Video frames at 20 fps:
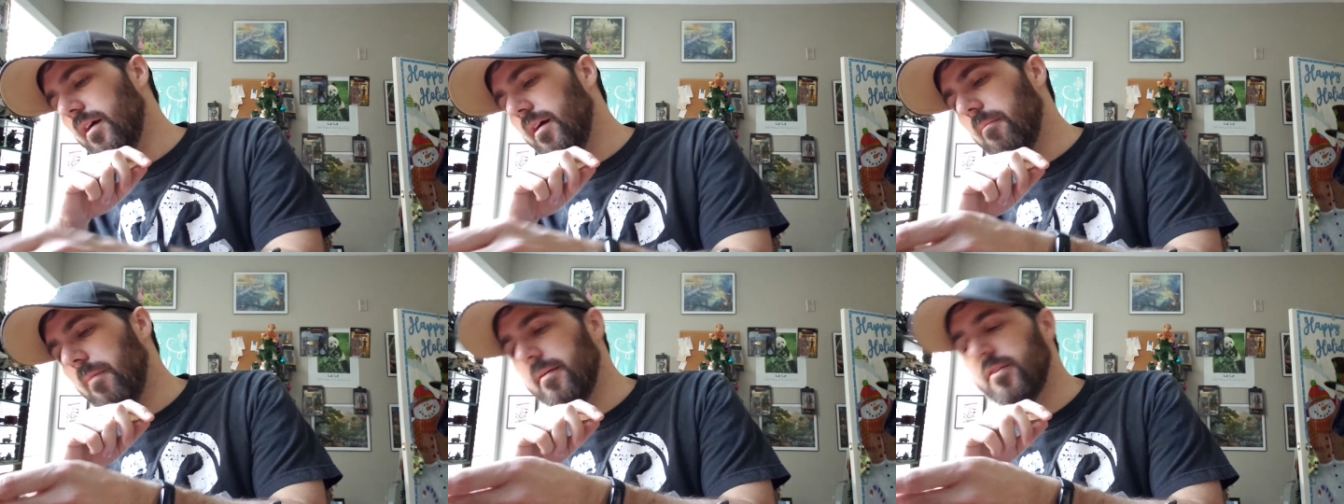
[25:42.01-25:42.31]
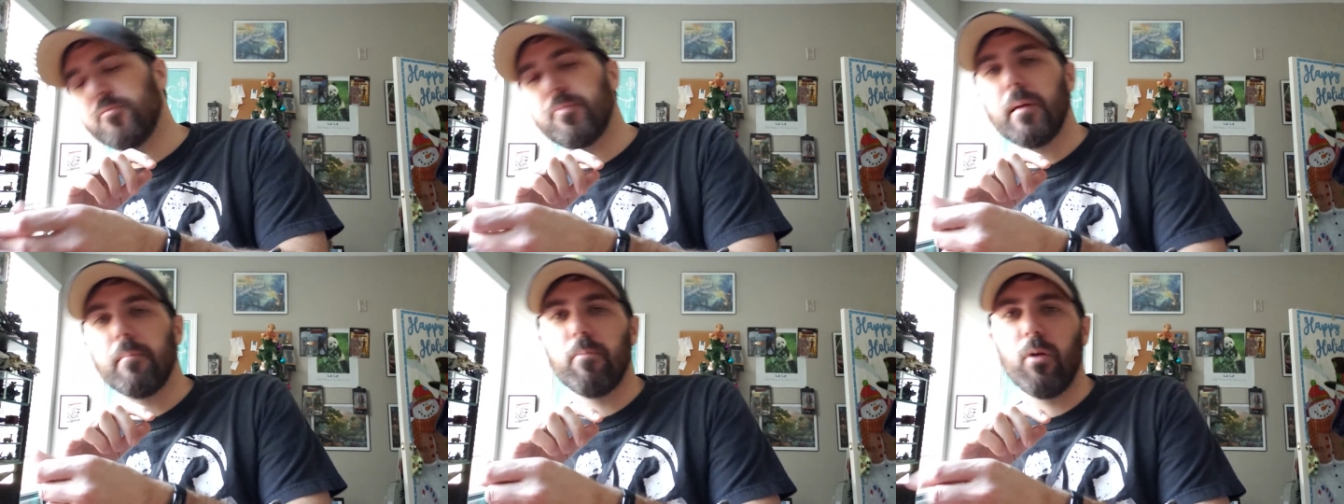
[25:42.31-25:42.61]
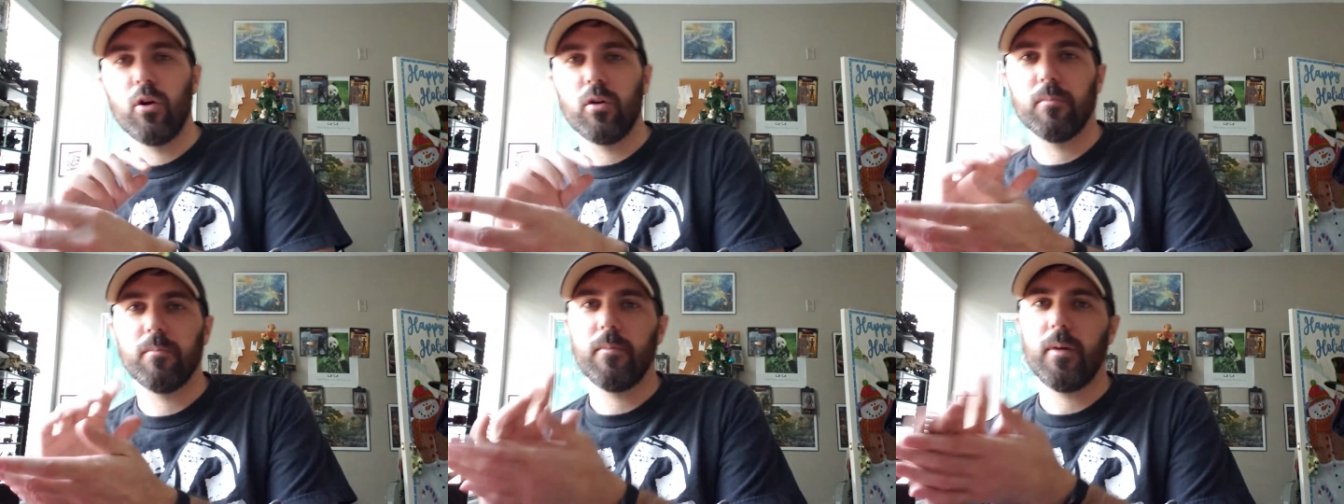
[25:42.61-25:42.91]
Maybe just be a
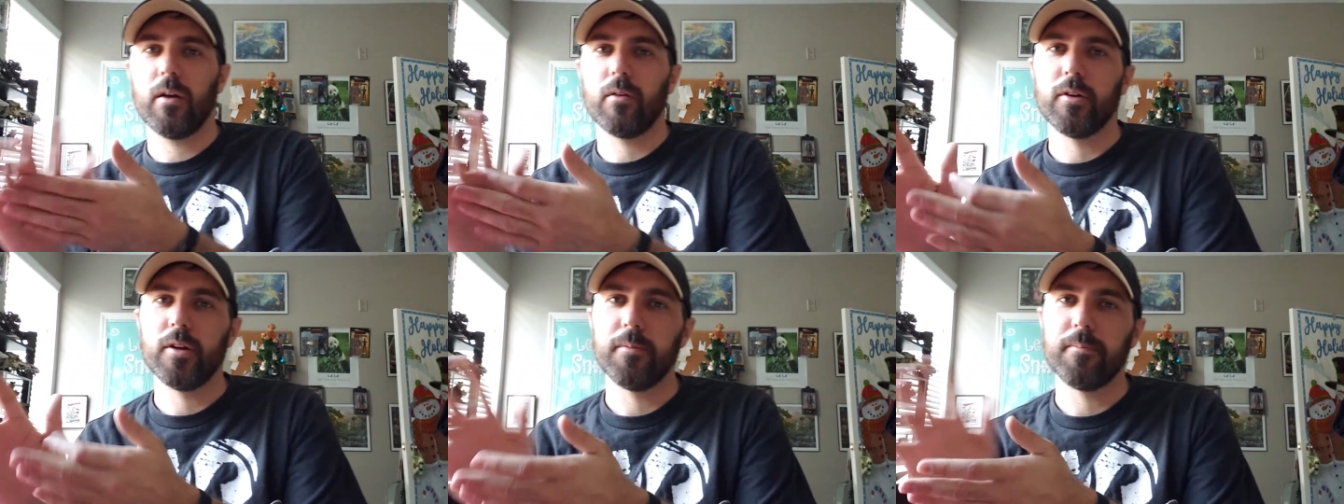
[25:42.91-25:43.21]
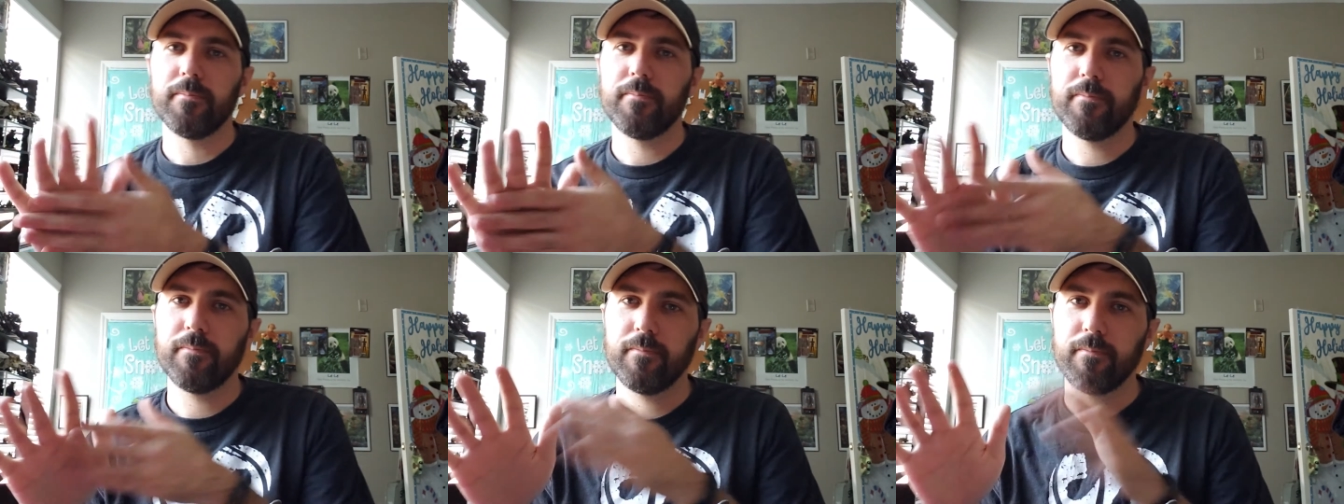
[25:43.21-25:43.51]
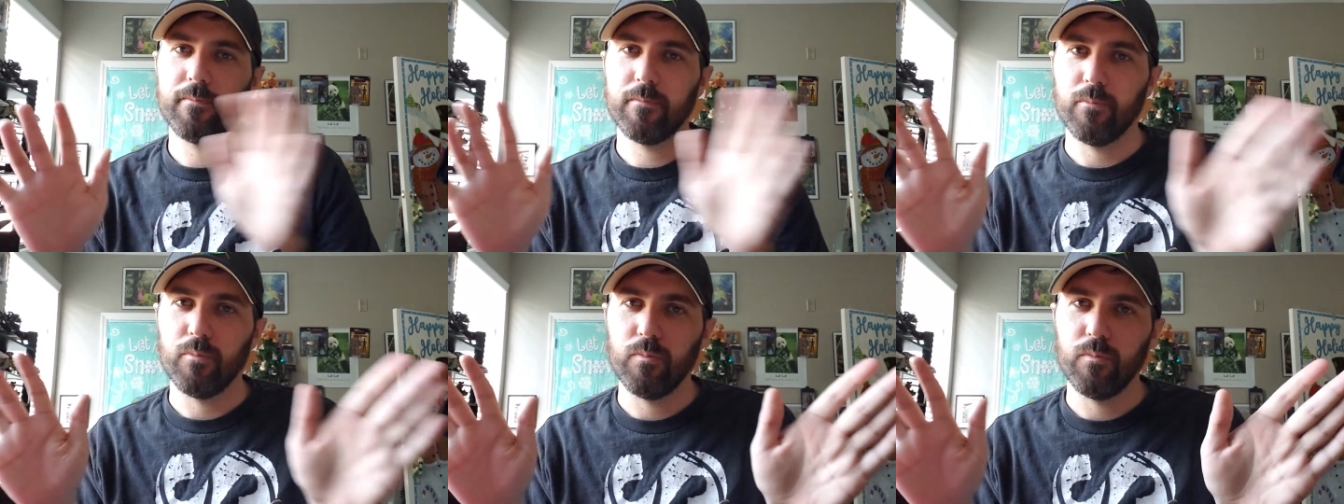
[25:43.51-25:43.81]
burp. I don't know.
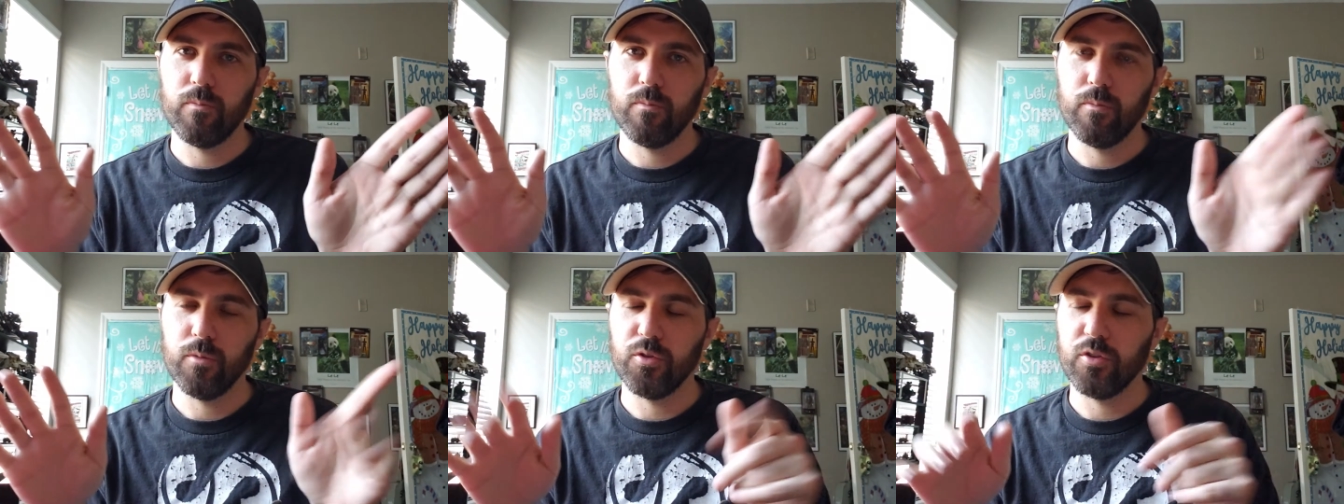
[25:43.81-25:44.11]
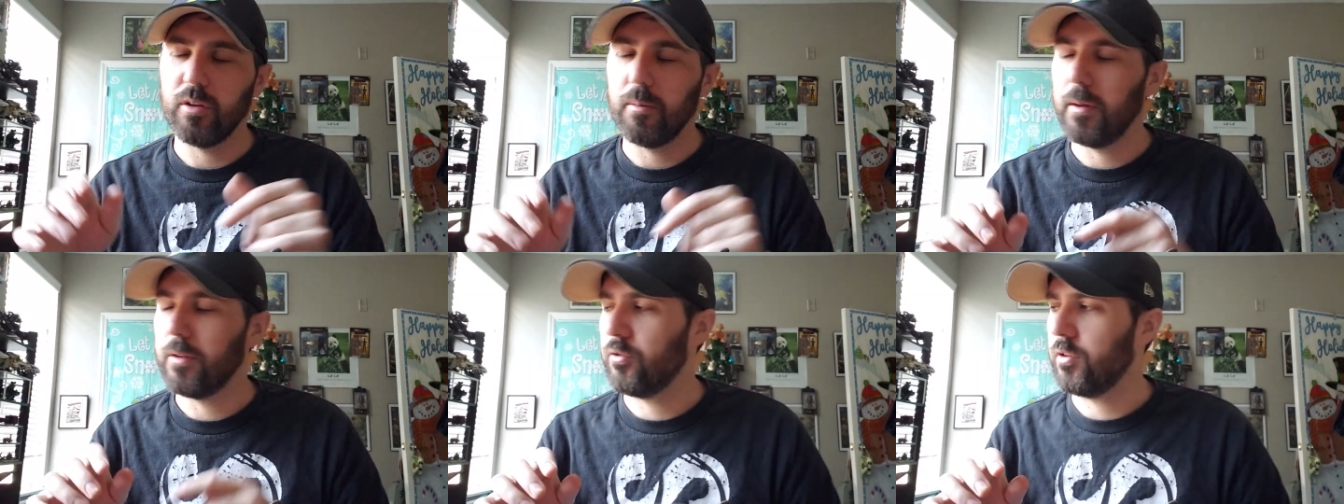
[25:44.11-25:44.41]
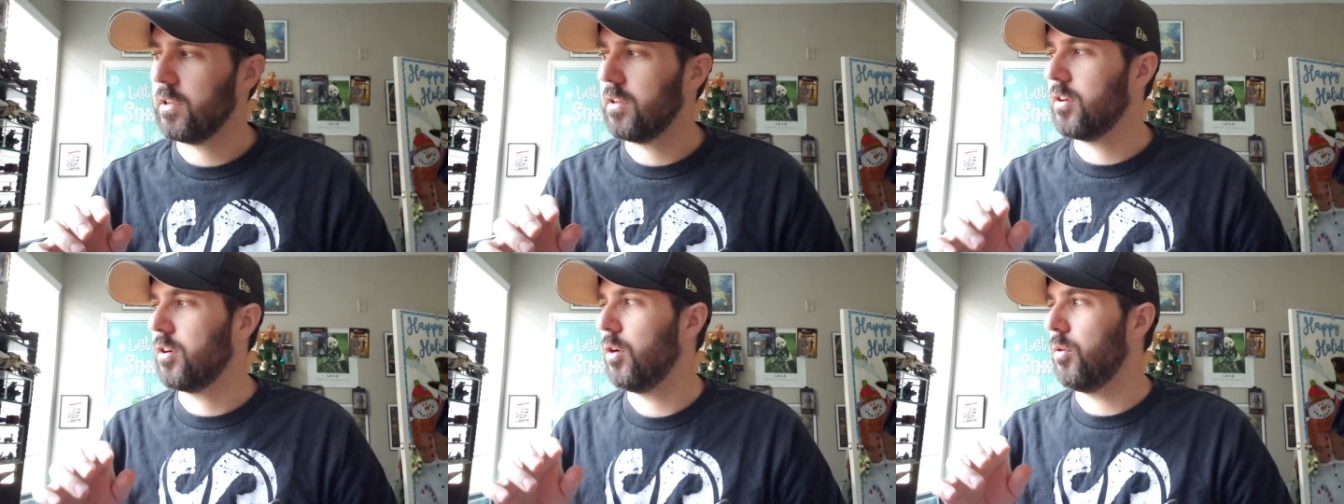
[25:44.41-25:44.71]
We'll see. I might
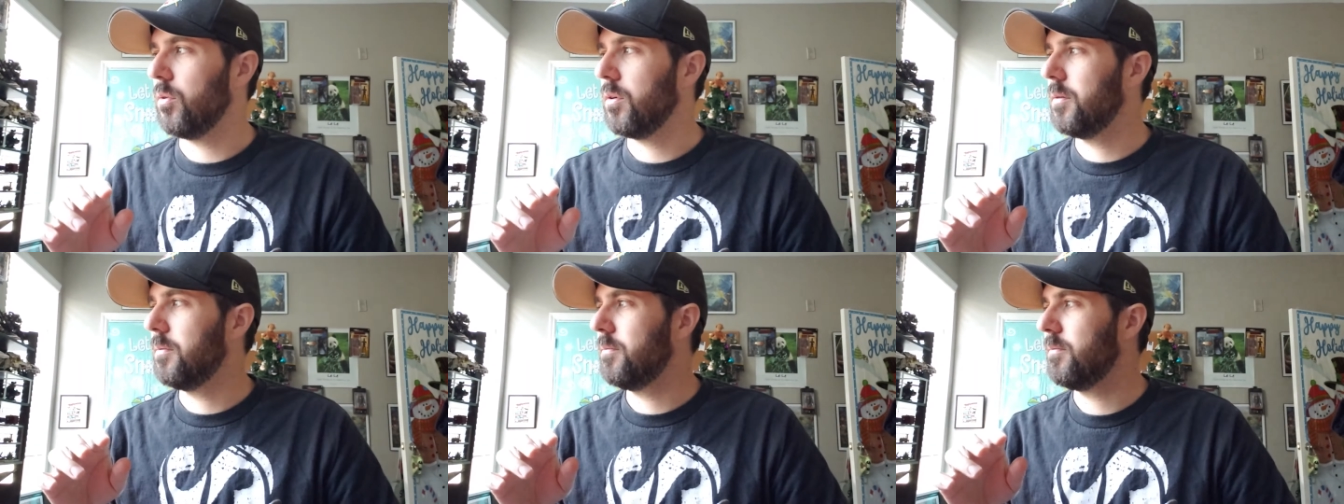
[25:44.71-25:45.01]
drink a Coke.